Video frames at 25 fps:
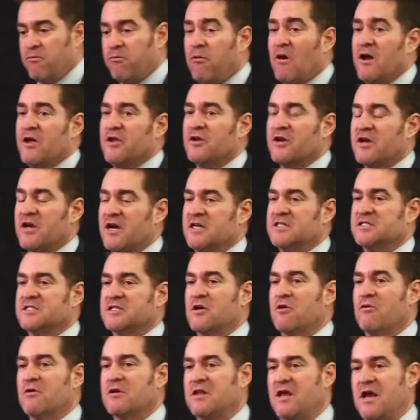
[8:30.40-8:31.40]
what you guys are
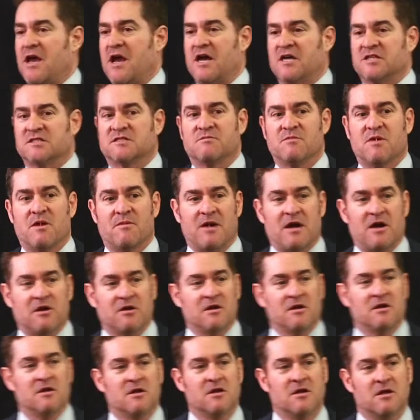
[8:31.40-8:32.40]
going to ask me about.
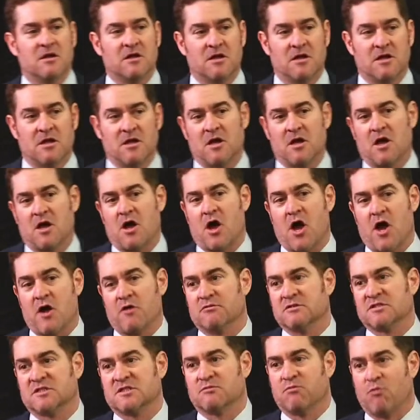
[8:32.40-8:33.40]

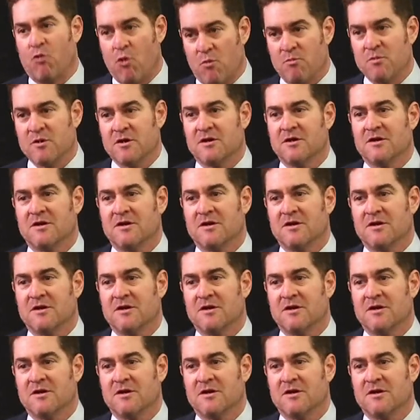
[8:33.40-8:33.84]
Iowa Swarm.